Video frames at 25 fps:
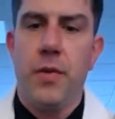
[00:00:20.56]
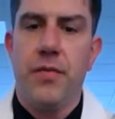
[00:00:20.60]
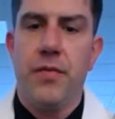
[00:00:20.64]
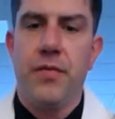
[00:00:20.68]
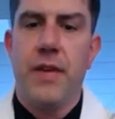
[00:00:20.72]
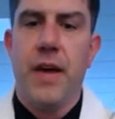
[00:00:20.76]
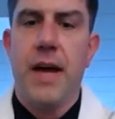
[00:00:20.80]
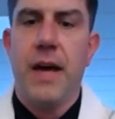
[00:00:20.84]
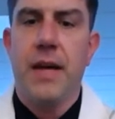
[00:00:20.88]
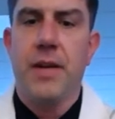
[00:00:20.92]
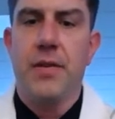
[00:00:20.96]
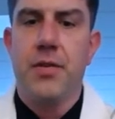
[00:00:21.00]
we've
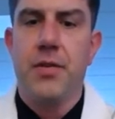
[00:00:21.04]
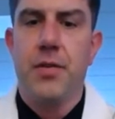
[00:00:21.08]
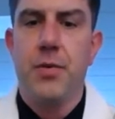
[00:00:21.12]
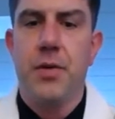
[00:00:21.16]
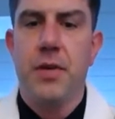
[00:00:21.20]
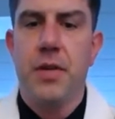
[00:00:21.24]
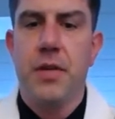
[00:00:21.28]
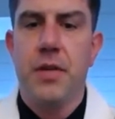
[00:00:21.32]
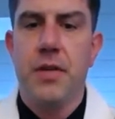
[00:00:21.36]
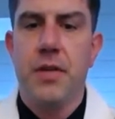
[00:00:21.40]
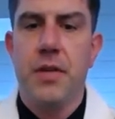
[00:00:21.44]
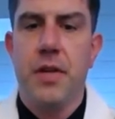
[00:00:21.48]
got 2
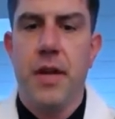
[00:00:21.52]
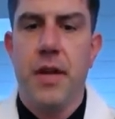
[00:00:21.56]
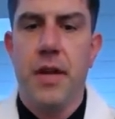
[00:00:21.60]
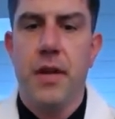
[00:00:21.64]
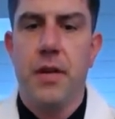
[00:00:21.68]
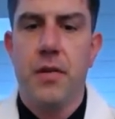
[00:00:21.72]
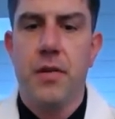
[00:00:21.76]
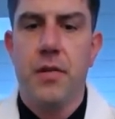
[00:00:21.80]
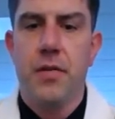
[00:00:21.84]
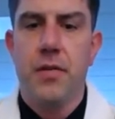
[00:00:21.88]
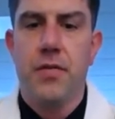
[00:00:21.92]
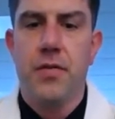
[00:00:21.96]

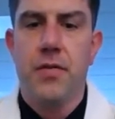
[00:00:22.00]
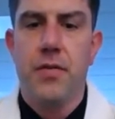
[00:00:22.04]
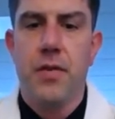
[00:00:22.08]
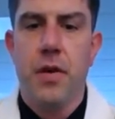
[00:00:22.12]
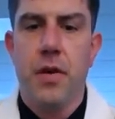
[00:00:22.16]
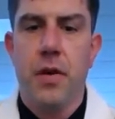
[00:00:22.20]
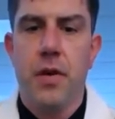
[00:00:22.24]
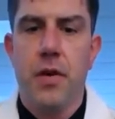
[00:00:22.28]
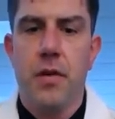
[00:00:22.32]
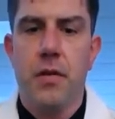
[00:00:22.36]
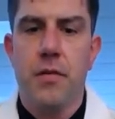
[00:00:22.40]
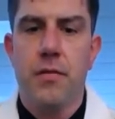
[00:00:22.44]
containers
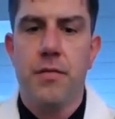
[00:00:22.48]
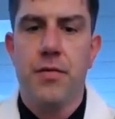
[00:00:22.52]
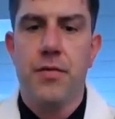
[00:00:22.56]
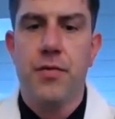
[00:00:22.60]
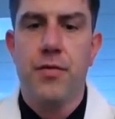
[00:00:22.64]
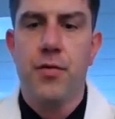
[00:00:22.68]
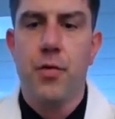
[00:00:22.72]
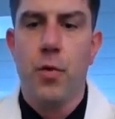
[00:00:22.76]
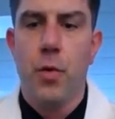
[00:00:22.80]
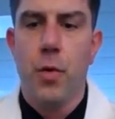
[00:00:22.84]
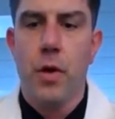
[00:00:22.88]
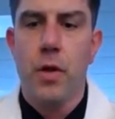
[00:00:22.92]
of
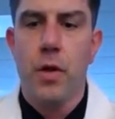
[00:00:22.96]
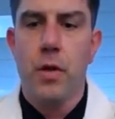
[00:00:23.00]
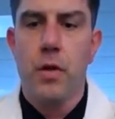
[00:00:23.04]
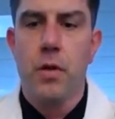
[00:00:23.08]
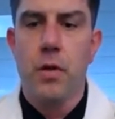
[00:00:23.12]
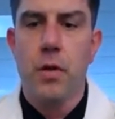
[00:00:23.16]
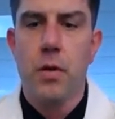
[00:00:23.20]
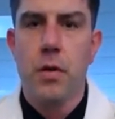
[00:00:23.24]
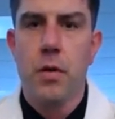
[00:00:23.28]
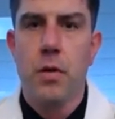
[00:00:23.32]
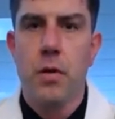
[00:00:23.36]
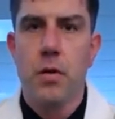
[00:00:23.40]
soil.
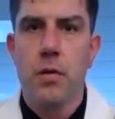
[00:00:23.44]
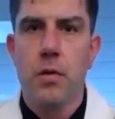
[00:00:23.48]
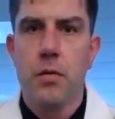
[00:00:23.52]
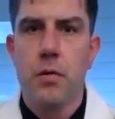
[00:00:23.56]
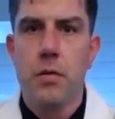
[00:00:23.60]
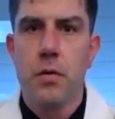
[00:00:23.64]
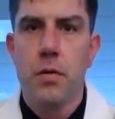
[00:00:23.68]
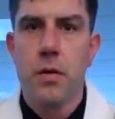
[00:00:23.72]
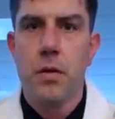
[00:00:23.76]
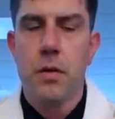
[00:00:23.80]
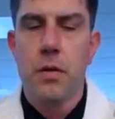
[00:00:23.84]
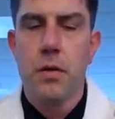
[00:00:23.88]

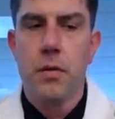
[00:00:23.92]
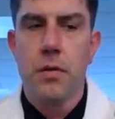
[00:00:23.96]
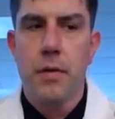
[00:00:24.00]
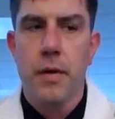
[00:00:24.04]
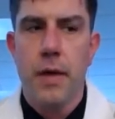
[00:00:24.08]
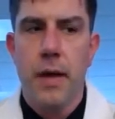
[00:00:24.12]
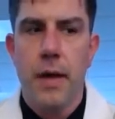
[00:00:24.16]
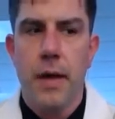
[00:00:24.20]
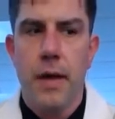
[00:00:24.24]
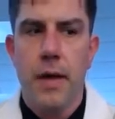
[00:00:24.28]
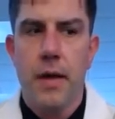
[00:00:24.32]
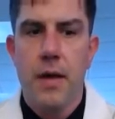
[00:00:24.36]

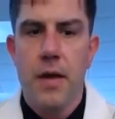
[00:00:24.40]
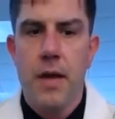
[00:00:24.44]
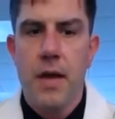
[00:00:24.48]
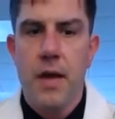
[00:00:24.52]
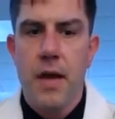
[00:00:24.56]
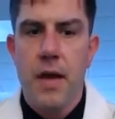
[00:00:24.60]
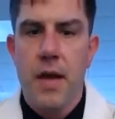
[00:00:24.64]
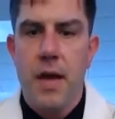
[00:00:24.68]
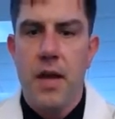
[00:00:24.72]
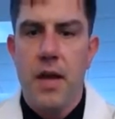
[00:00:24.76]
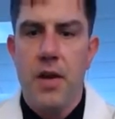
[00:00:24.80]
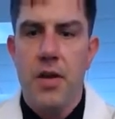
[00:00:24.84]
Okay,
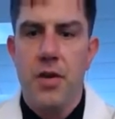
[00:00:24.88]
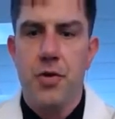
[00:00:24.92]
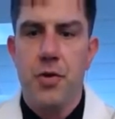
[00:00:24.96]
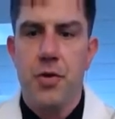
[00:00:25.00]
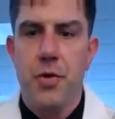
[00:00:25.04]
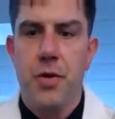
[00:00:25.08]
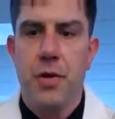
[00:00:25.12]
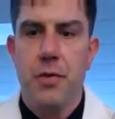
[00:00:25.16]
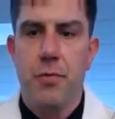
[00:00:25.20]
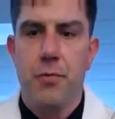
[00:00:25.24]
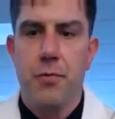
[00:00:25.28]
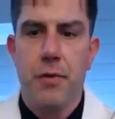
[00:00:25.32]
and as you
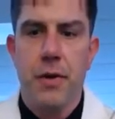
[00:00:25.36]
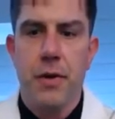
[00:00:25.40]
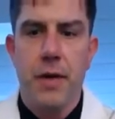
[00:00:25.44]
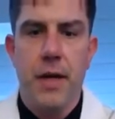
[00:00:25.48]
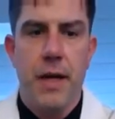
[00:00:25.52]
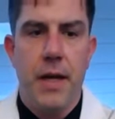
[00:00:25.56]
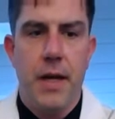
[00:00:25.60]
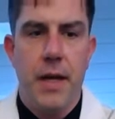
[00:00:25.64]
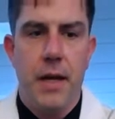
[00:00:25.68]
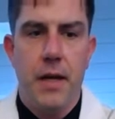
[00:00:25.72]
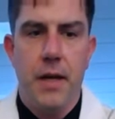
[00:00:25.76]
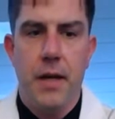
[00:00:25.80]
can
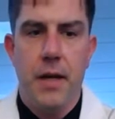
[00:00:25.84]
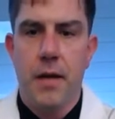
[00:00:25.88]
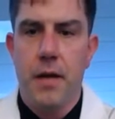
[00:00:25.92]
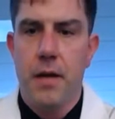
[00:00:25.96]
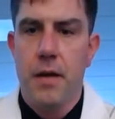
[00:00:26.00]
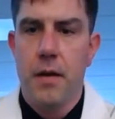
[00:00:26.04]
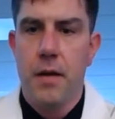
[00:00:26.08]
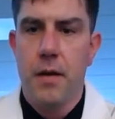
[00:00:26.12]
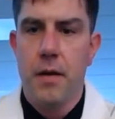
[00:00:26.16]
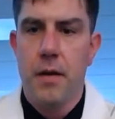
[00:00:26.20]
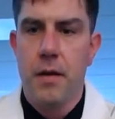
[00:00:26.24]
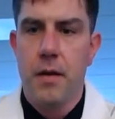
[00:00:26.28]
read,
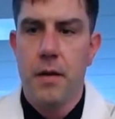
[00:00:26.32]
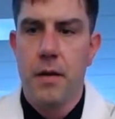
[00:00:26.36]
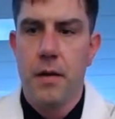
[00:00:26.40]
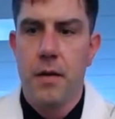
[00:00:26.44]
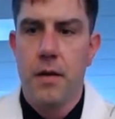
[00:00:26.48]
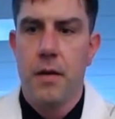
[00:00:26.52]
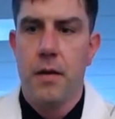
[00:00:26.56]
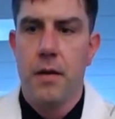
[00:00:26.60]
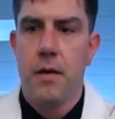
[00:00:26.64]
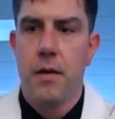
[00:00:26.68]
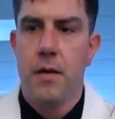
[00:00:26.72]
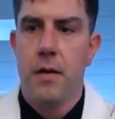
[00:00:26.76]

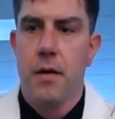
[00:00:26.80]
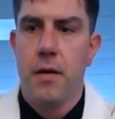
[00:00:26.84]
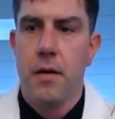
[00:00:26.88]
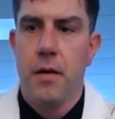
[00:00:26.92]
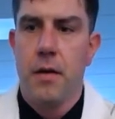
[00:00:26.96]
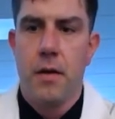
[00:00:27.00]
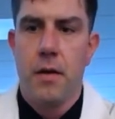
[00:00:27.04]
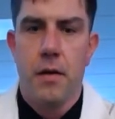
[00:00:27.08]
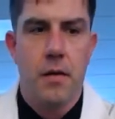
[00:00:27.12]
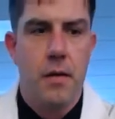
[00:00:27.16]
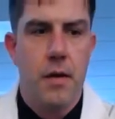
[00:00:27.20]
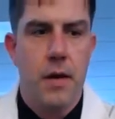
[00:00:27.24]

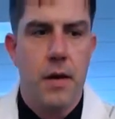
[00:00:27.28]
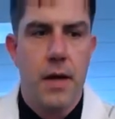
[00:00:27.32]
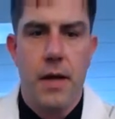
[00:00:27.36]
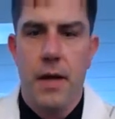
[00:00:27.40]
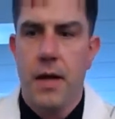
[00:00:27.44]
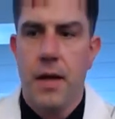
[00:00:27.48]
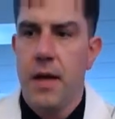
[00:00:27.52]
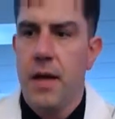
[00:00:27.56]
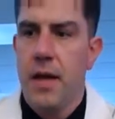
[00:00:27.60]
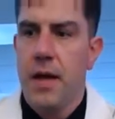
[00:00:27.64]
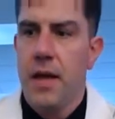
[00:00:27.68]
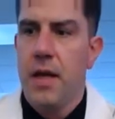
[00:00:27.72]
right,
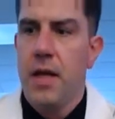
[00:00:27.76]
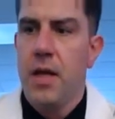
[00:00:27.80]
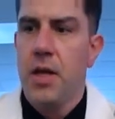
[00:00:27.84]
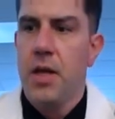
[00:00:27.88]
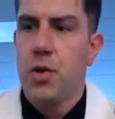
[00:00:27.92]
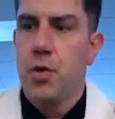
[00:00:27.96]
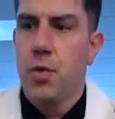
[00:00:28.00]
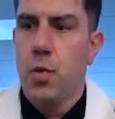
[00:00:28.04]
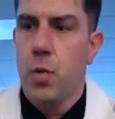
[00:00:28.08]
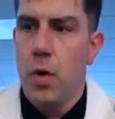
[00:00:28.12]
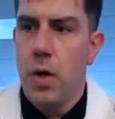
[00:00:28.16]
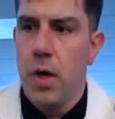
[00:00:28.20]

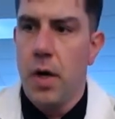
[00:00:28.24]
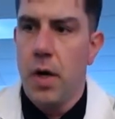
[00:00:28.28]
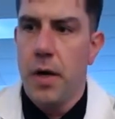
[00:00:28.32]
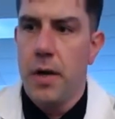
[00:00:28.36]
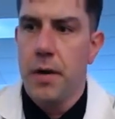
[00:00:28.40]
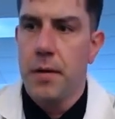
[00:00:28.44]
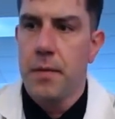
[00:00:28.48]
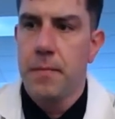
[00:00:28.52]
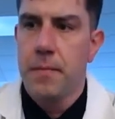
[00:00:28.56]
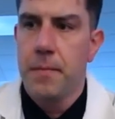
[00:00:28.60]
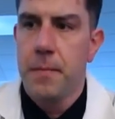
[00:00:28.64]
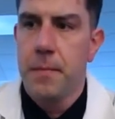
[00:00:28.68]
each
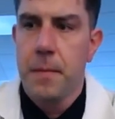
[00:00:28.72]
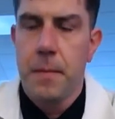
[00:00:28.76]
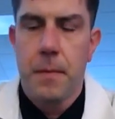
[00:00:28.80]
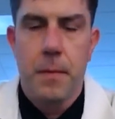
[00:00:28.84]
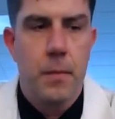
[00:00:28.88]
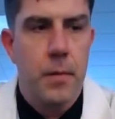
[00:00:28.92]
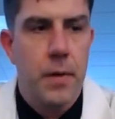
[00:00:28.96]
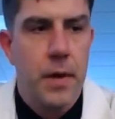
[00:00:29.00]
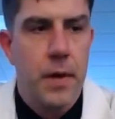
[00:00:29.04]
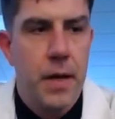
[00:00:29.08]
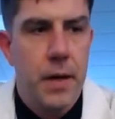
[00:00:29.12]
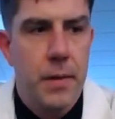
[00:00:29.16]
one,
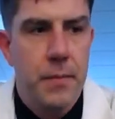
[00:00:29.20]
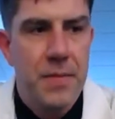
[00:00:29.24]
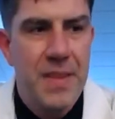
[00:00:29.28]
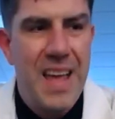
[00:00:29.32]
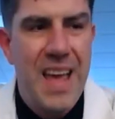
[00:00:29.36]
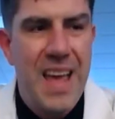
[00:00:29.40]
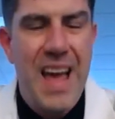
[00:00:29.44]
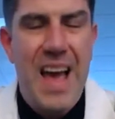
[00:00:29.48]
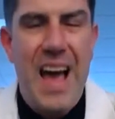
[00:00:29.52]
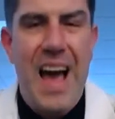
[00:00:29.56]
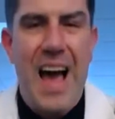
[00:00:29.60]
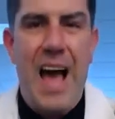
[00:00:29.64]
okay,
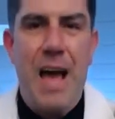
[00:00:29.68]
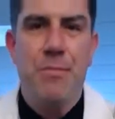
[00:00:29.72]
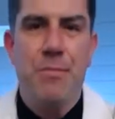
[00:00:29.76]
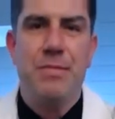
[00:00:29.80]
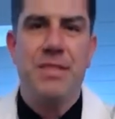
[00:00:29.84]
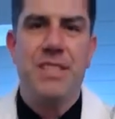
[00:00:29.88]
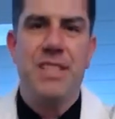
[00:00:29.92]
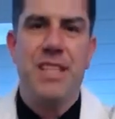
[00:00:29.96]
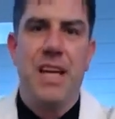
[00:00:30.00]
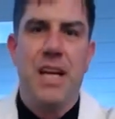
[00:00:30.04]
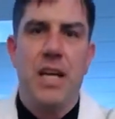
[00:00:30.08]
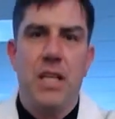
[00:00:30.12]

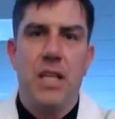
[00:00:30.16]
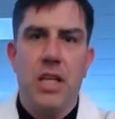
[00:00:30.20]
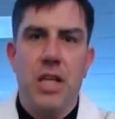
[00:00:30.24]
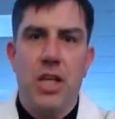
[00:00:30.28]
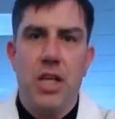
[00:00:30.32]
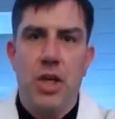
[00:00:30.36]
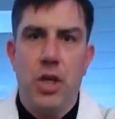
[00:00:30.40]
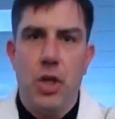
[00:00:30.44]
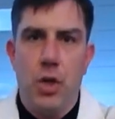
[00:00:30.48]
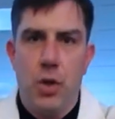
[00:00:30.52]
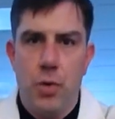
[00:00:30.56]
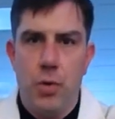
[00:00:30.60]
I'm
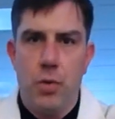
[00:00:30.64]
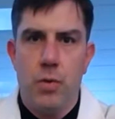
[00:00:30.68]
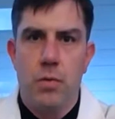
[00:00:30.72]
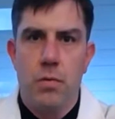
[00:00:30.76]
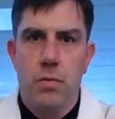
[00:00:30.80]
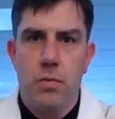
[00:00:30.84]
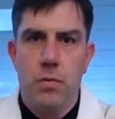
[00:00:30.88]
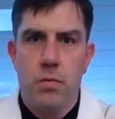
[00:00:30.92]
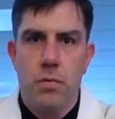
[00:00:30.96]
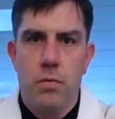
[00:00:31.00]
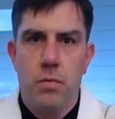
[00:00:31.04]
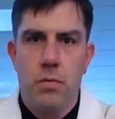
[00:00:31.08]
telling you
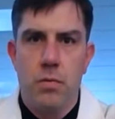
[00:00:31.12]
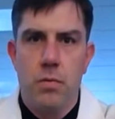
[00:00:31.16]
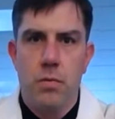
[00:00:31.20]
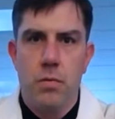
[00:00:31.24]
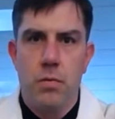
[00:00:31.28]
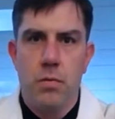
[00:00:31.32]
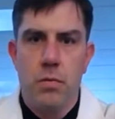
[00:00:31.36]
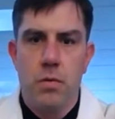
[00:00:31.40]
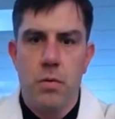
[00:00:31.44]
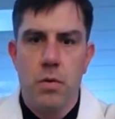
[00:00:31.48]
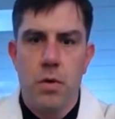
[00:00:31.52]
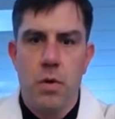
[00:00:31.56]

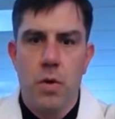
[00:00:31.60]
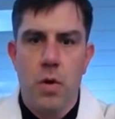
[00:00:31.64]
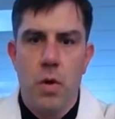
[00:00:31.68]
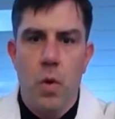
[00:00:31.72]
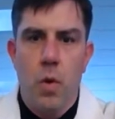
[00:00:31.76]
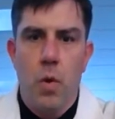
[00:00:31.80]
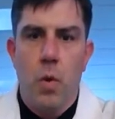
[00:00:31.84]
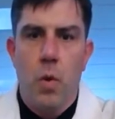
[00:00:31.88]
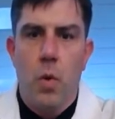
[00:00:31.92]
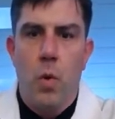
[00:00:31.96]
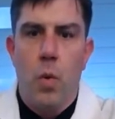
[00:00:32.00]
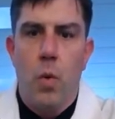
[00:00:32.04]

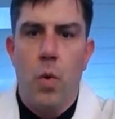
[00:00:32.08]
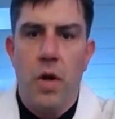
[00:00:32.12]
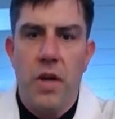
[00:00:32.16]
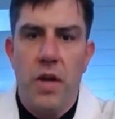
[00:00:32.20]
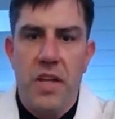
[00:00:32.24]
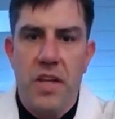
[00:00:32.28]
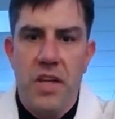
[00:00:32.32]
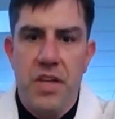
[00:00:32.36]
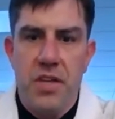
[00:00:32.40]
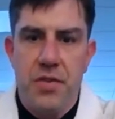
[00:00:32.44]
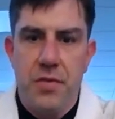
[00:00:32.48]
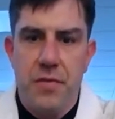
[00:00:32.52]
what
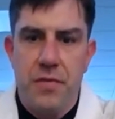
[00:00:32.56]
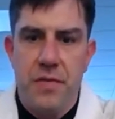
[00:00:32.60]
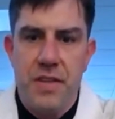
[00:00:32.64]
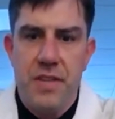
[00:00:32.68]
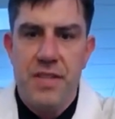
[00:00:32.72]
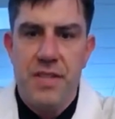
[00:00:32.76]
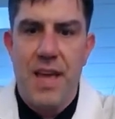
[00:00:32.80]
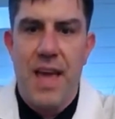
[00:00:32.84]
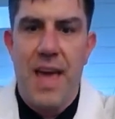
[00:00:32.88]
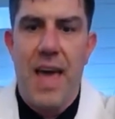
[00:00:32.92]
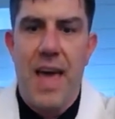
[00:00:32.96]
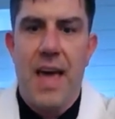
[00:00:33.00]
each of
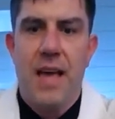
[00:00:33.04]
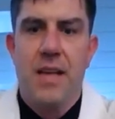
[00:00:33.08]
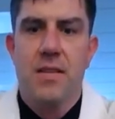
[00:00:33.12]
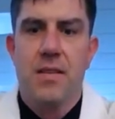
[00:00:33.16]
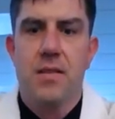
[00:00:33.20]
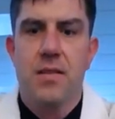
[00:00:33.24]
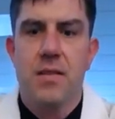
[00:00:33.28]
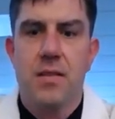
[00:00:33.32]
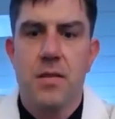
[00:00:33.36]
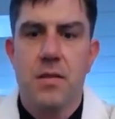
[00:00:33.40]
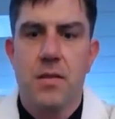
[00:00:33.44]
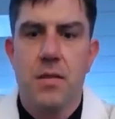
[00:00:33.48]
these
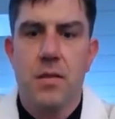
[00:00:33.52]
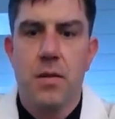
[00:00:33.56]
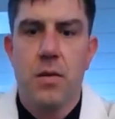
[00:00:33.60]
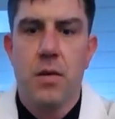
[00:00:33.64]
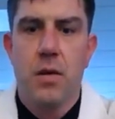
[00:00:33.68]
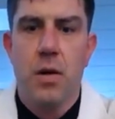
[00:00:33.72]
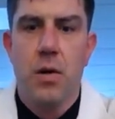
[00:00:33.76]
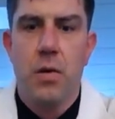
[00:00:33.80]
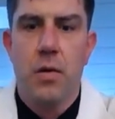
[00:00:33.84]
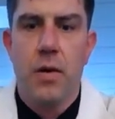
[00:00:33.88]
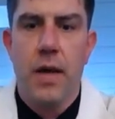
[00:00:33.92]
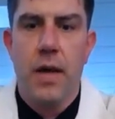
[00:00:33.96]
has.
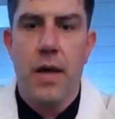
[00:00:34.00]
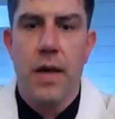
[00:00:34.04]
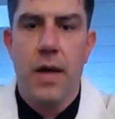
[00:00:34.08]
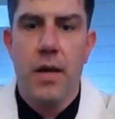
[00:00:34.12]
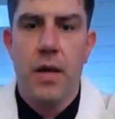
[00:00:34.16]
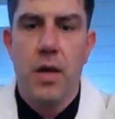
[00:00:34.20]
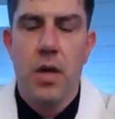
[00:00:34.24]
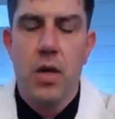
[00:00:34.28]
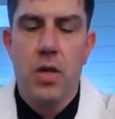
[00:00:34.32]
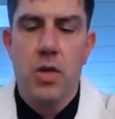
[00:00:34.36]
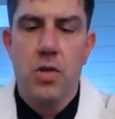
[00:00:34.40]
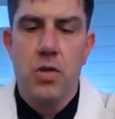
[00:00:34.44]
Okay,
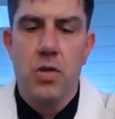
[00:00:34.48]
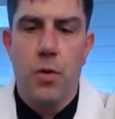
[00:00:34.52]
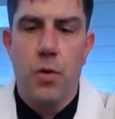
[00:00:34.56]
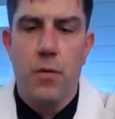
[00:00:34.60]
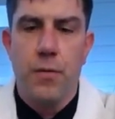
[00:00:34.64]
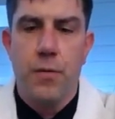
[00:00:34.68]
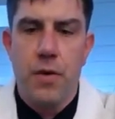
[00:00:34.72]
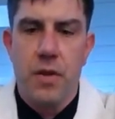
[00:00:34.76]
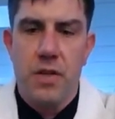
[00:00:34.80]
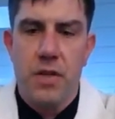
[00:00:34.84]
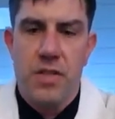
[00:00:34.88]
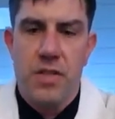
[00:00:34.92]
so for